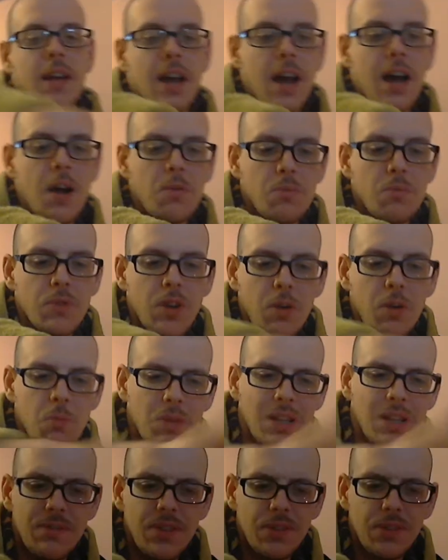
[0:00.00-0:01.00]
out, we'll
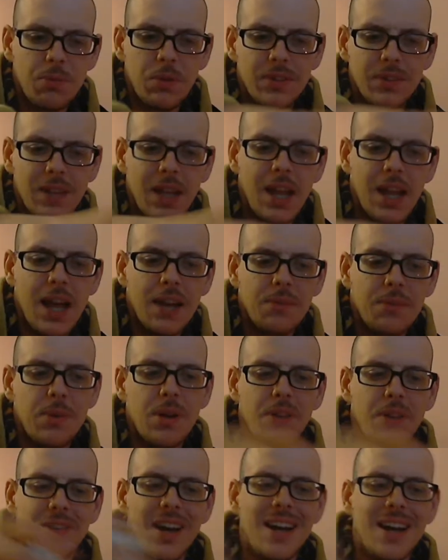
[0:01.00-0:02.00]
leave this one to last
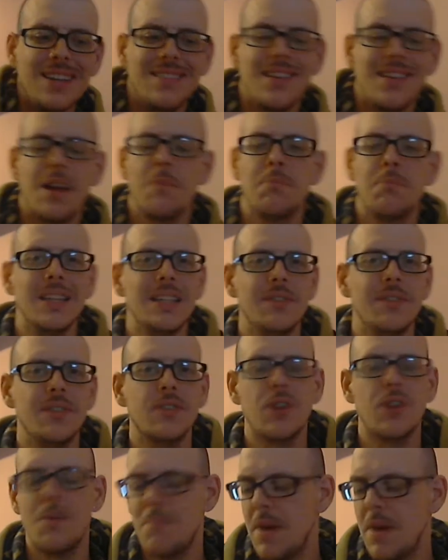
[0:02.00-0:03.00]
because ice, I believe, has
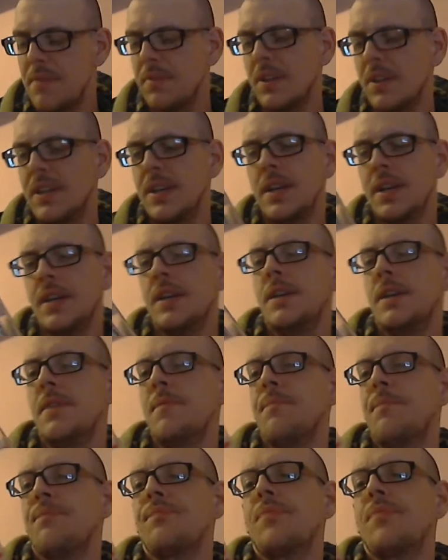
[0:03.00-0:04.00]
got menthol in.
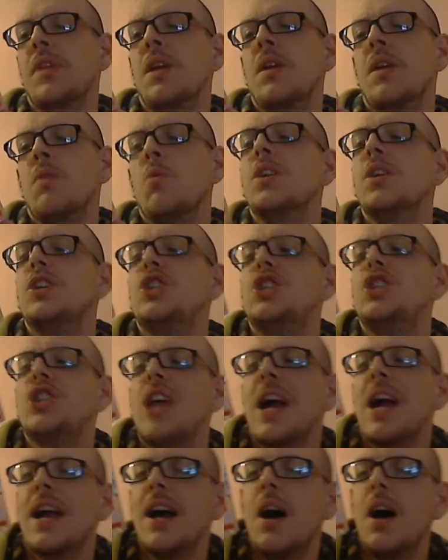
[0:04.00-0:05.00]
We're going to
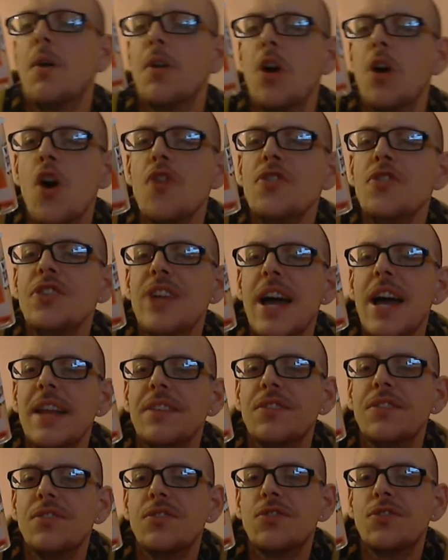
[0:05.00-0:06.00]
check out Undead
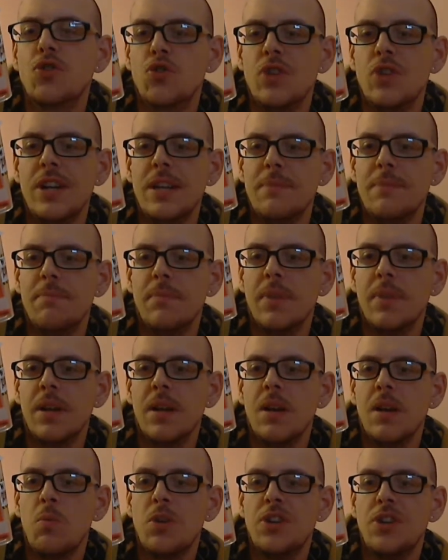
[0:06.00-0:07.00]
Scream,
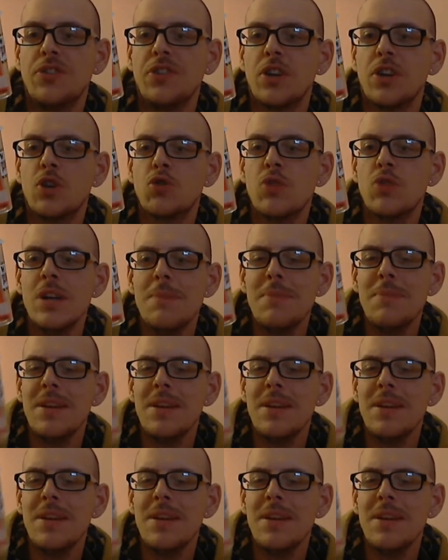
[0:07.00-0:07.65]
which is a creamy